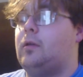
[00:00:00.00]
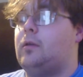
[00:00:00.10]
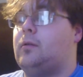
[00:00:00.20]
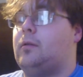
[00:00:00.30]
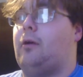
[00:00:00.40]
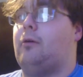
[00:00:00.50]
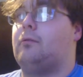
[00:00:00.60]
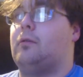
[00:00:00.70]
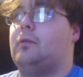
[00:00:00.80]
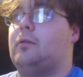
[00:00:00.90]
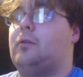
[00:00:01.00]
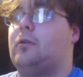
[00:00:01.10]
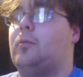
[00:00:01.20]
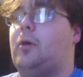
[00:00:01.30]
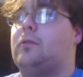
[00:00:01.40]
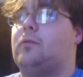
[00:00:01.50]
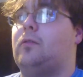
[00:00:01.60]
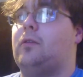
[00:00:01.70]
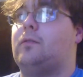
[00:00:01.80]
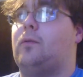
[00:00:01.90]
Now, Dylan, your monster
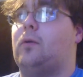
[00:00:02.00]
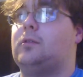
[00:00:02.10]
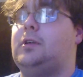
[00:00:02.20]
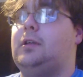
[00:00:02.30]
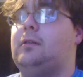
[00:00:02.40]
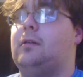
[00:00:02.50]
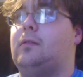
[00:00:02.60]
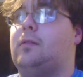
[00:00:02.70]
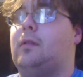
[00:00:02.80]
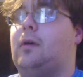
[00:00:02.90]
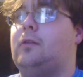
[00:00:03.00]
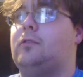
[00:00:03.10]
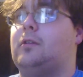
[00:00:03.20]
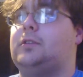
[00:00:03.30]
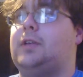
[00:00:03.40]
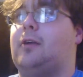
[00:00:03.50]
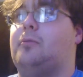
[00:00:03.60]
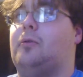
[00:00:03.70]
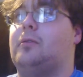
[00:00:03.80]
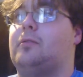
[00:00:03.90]
only has 1,400 attack
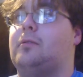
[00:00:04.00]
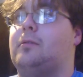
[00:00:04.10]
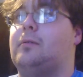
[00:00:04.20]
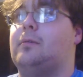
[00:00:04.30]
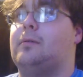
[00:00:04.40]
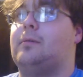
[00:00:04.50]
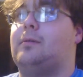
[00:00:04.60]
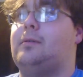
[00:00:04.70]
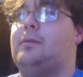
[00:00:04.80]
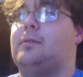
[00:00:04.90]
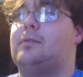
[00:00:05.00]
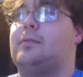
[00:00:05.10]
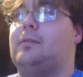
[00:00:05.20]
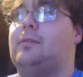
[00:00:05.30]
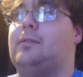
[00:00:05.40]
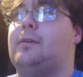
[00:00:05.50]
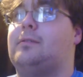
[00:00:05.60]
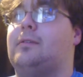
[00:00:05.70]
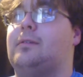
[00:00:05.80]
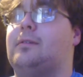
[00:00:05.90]
points. Mine has
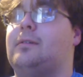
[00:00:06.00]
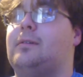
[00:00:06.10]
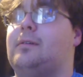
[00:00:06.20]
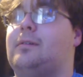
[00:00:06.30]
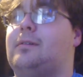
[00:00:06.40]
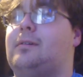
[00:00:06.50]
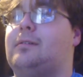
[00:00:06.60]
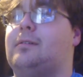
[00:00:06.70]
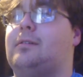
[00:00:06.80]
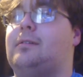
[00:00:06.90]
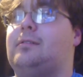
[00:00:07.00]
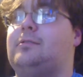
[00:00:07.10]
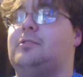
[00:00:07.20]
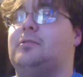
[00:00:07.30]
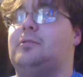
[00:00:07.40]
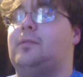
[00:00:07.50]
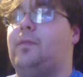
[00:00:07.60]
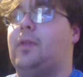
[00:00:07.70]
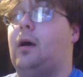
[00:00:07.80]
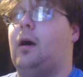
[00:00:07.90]
3,000. I'm going to get you.
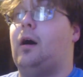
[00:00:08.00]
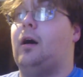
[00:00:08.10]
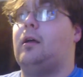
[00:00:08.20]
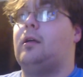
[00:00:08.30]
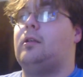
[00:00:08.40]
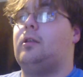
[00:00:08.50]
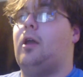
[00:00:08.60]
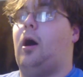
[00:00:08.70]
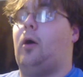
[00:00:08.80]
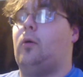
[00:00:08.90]
No.